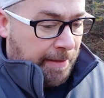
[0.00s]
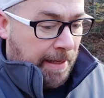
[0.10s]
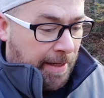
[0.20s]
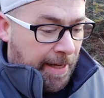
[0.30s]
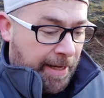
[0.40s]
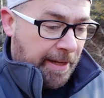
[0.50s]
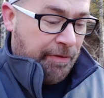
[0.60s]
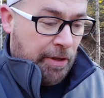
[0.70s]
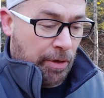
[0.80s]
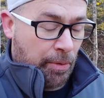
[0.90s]
Now,
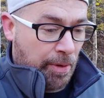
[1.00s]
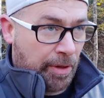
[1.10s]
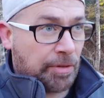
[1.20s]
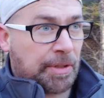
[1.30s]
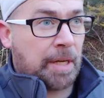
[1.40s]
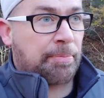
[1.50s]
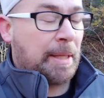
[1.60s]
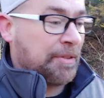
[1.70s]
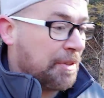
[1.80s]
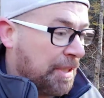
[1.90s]
if you go to one of those kind of
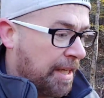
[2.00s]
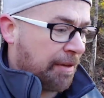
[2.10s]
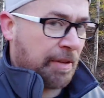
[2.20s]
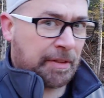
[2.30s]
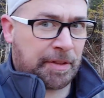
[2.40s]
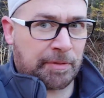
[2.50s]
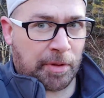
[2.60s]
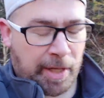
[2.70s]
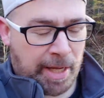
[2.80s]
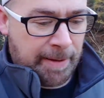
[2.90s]
places, everything seems
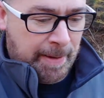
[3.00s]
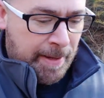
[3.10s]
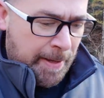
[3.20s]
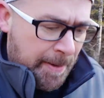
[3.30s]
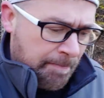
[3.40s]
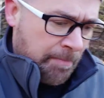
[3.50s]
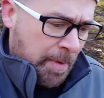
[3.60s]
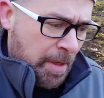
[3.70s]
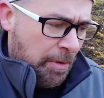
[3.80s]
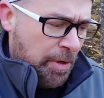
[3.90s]
okay.
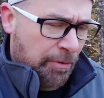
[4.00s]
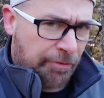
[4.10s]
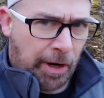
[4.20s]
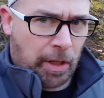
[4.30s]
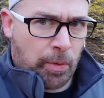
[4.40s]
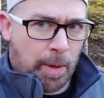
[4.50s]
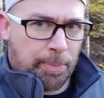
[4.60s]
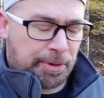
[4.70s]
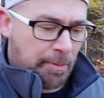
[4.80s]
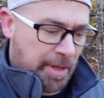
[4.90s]
You know, you can follow up
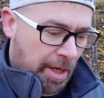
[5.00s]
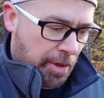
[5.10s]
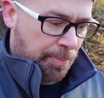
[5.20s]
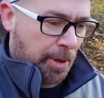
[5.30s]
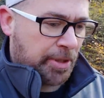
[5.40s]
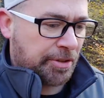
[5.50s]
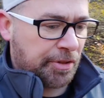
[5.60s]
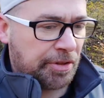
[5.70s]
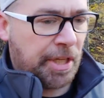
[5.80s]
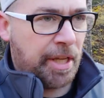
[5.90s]
with some of the other
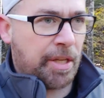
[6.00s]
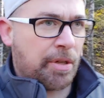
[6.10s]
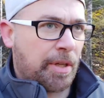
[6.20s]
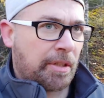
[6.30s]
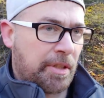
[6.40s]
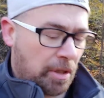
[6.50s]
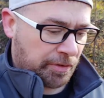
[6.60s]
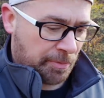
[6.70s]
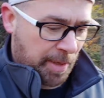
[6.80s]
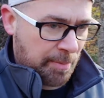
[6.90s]
purchasers who got
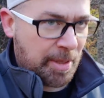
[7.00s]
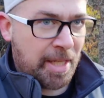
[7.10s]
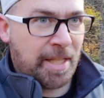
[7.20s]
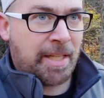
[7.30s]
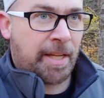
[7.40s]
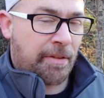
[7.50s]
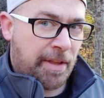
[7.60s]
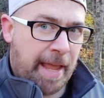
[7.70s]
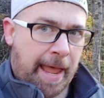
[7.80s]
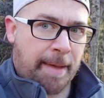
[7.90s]
dogs from them. Are
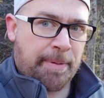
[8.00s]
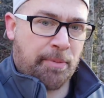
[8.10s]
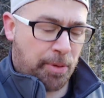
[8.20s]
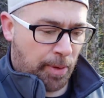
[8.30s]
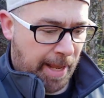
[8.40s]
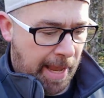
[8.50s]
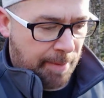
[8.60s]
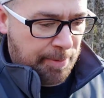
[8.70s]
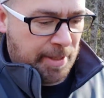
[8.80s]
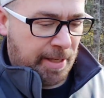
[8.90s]
they happy with what
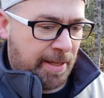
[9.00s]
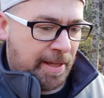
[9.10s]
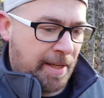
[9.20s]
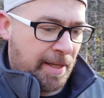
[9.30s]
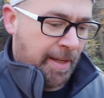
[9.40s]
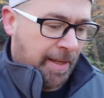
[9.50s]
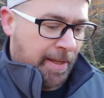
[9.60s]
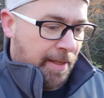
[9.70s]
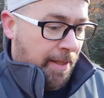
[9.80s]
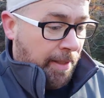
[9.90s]
happened?
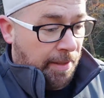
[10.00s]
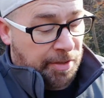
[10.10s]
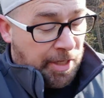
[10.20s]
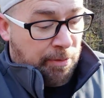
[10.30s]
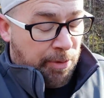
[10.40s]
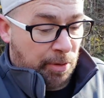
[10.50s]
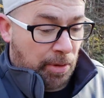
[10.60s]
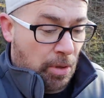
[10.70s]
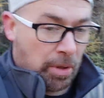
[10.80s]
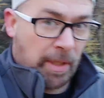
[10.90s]
Check with your
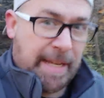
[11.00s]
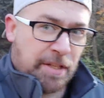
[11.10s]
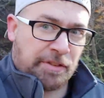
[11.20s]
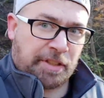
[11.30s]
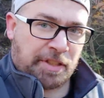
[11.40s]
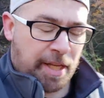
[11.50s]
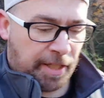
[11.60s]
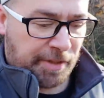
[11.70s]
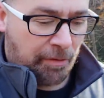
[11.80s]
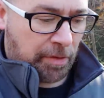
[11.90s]
local agencies.
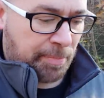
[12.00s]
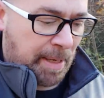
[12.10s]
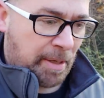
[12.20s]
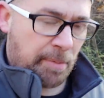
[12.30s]
See if there's been any